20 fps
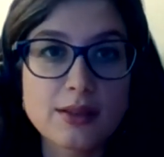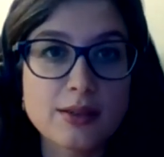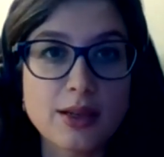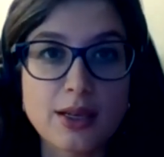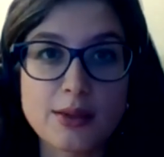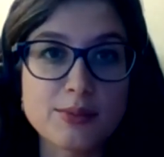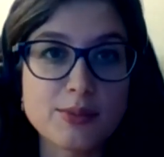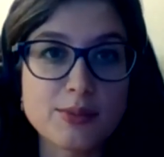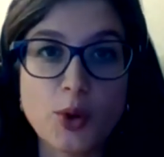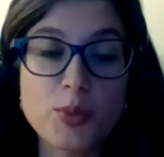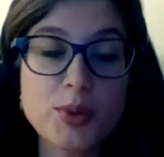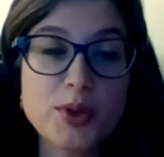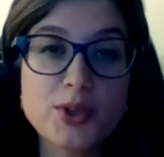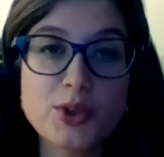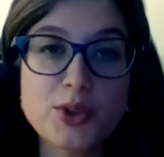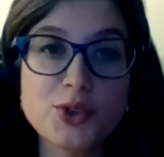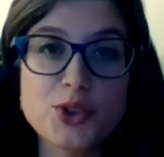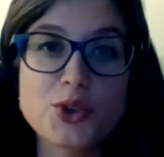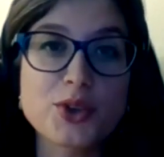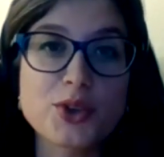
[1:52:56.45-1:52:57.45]

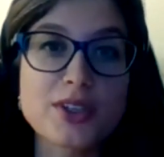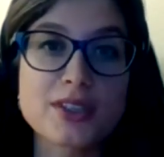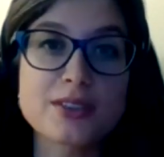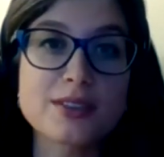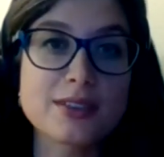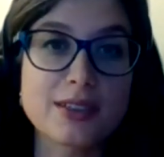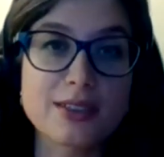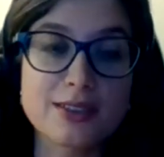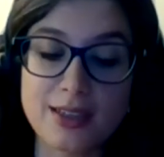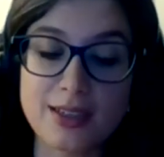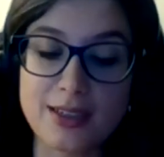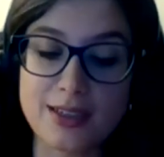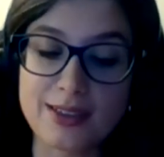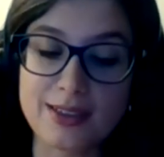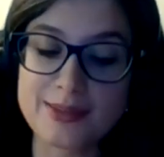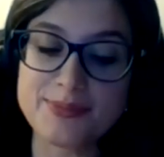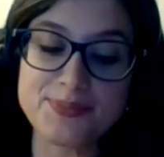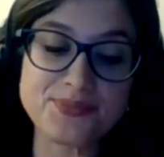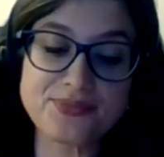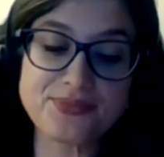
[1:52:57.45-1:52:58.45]
opinion juris and
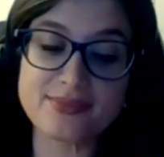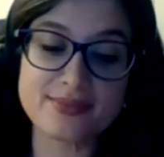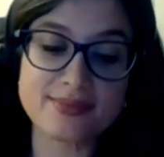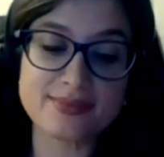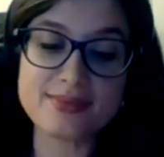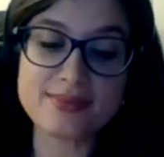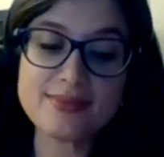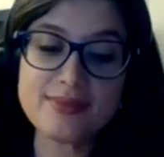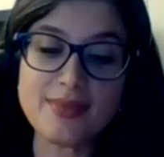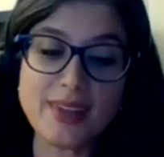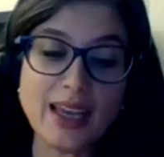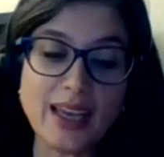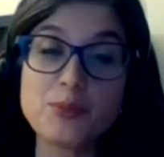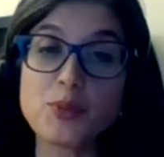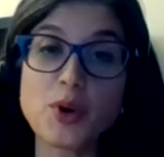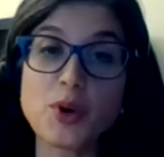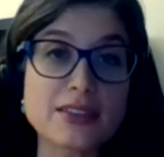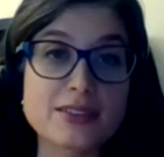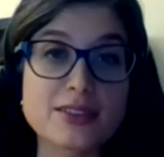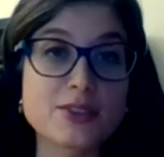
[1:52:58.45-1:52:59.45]

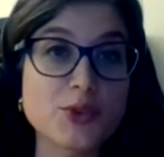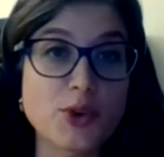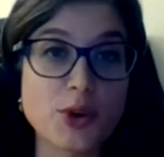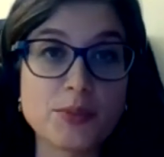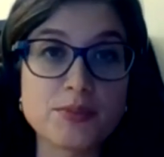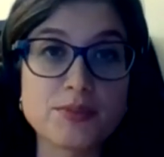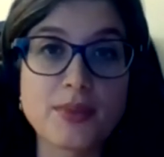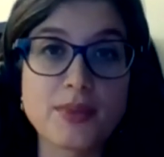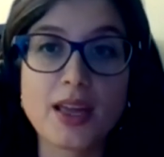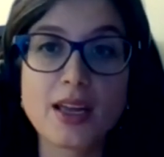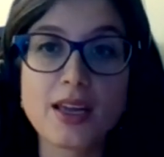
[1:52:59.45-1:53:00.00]
practice from.